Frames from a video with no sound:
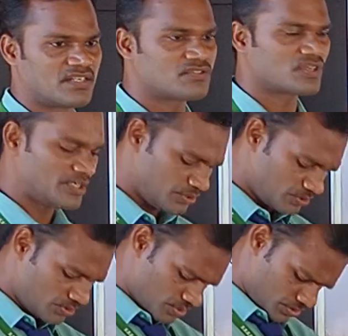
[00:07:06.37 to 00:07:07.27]
Let's try
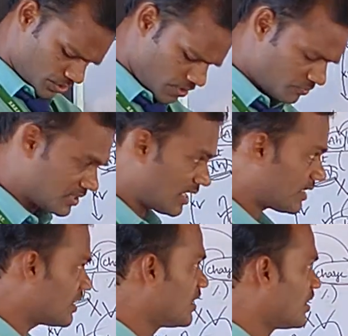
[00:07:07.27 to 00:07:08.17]
to solve with
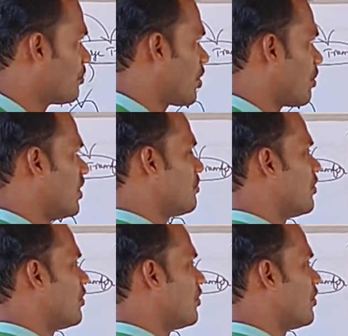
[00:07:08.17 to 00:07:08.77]
an problem.